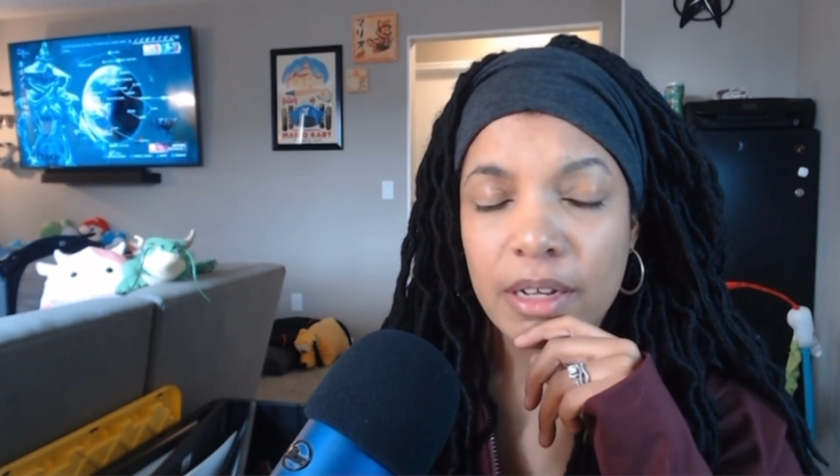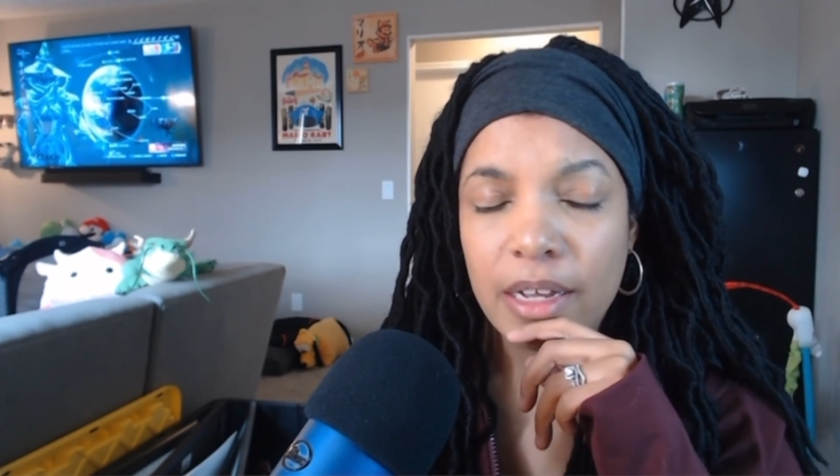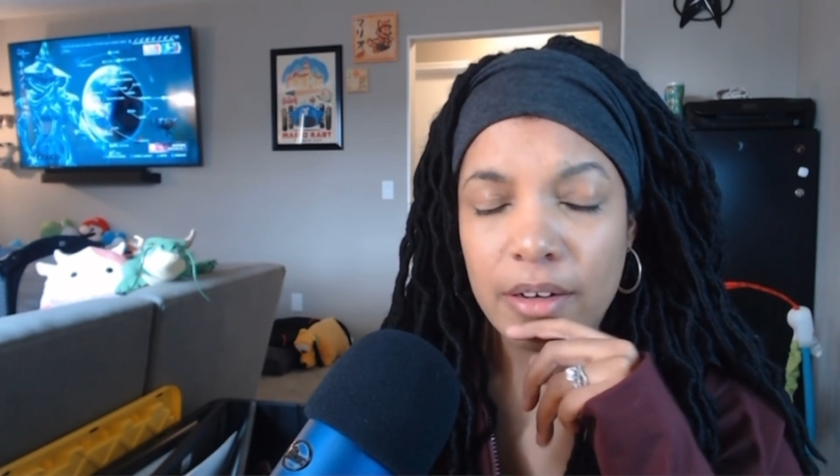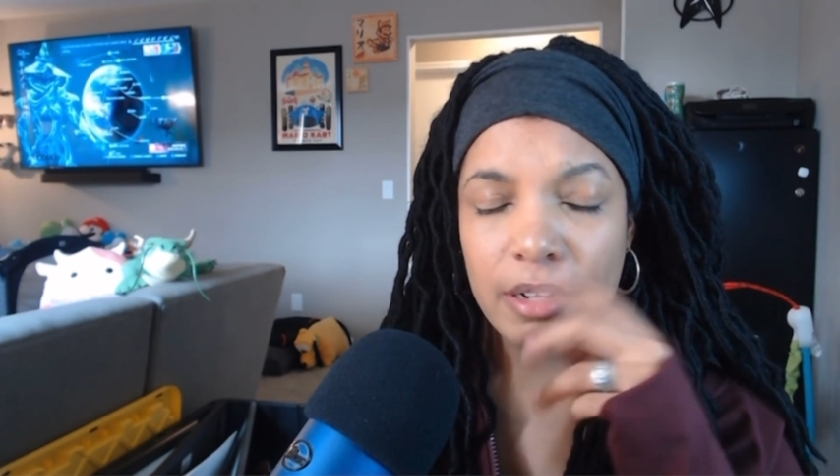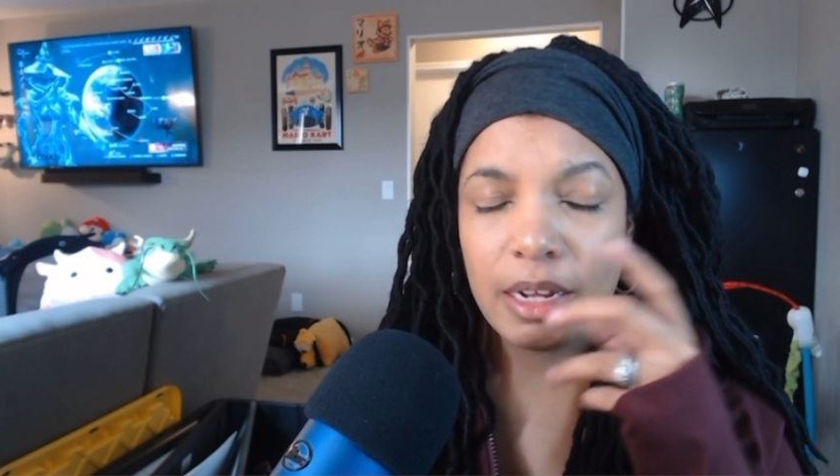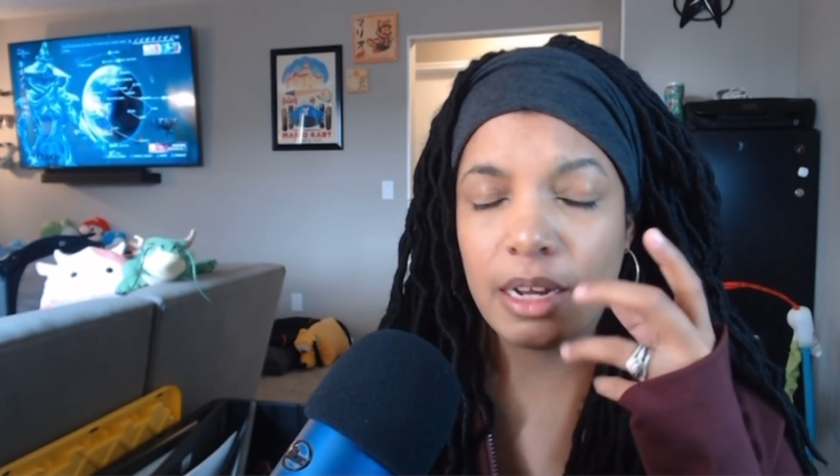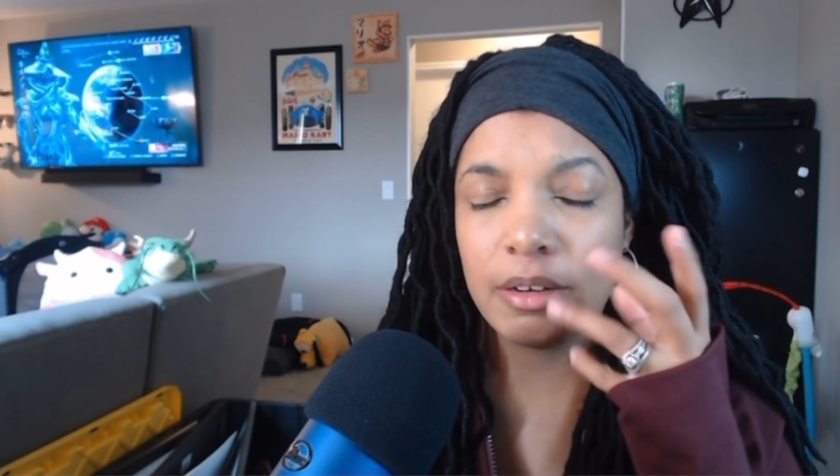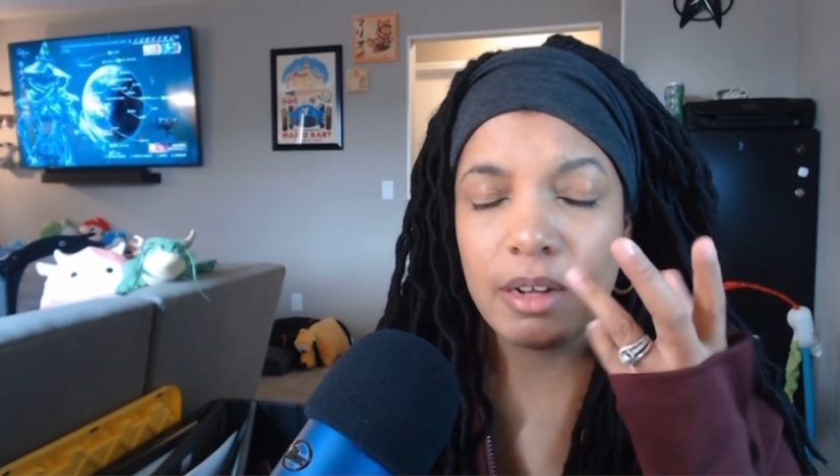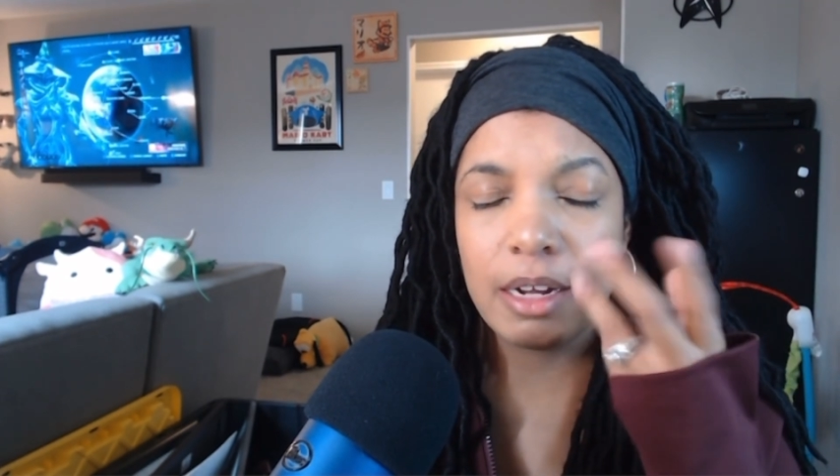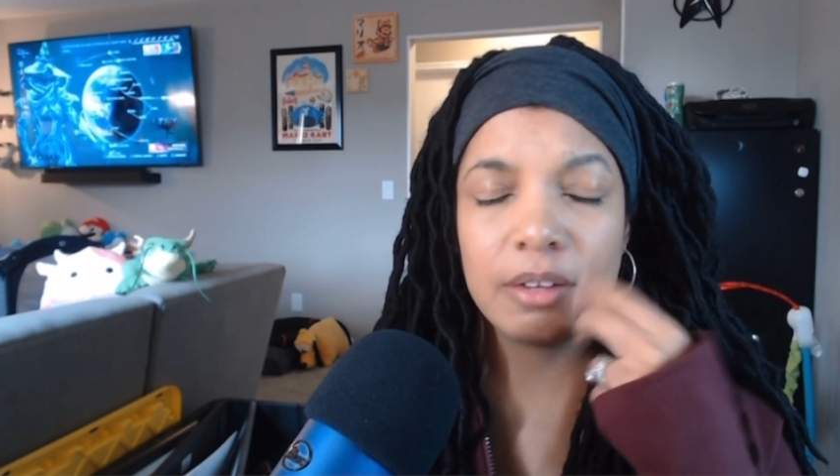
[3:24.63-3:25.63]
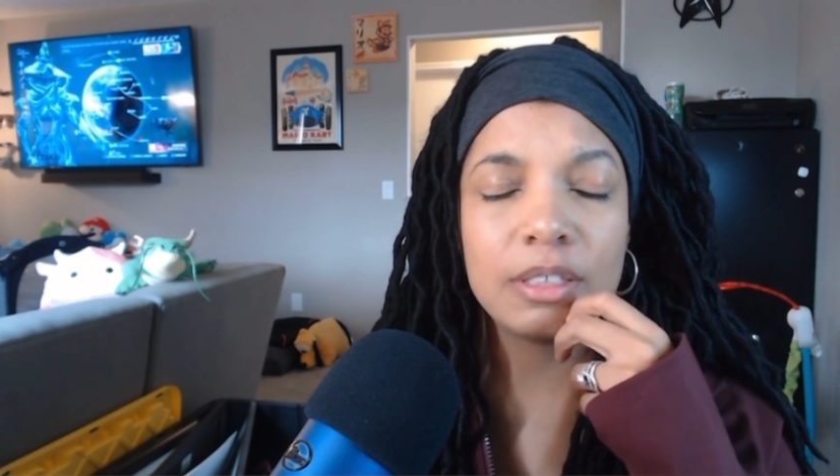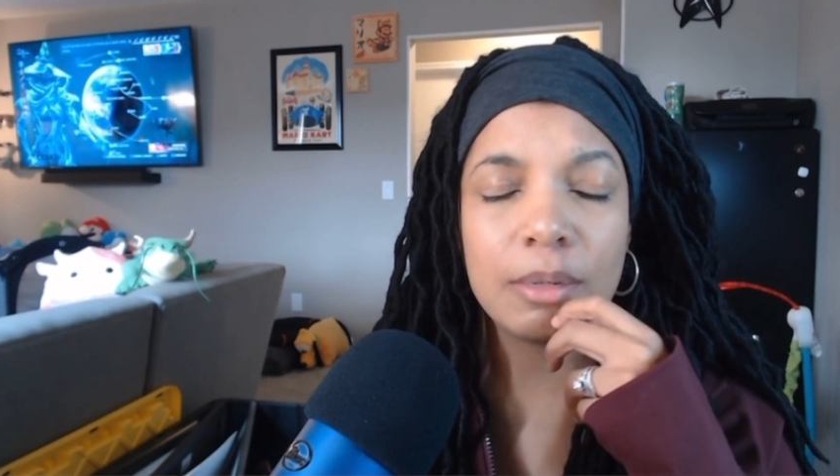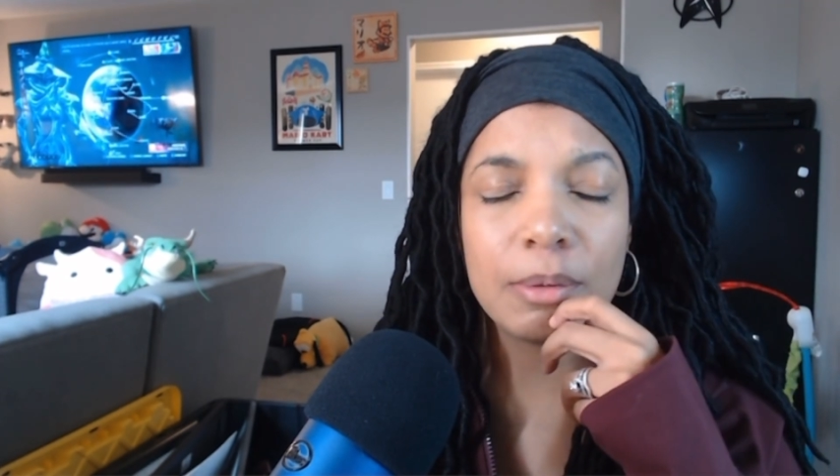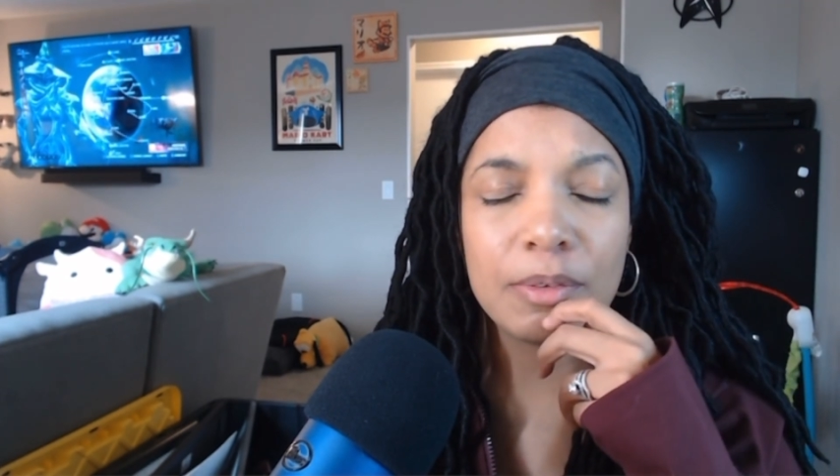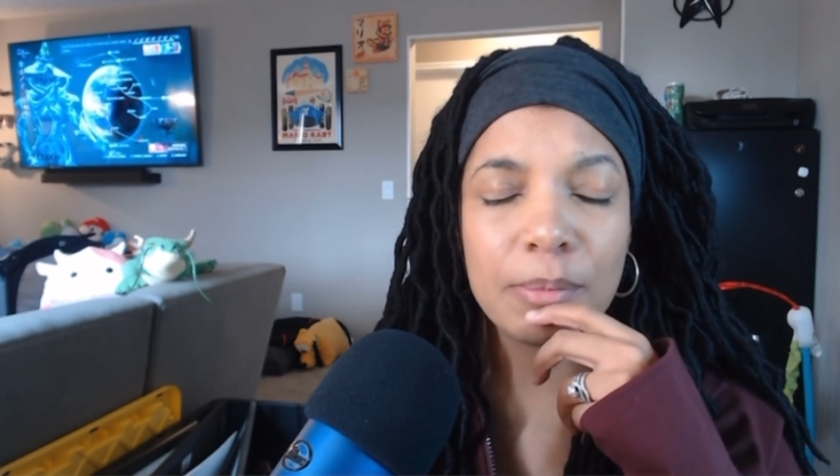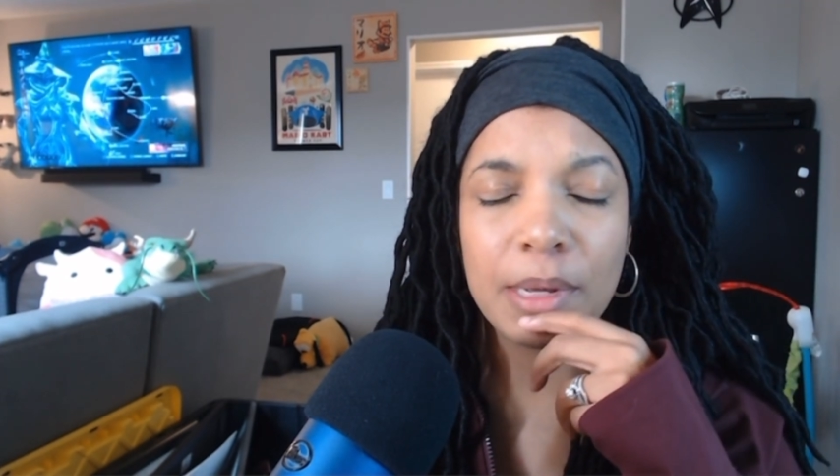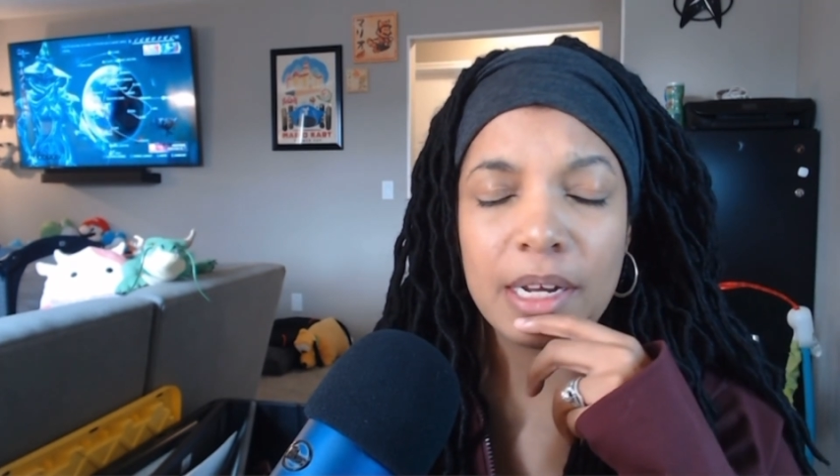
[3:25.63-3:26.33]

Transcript: and I know some of you may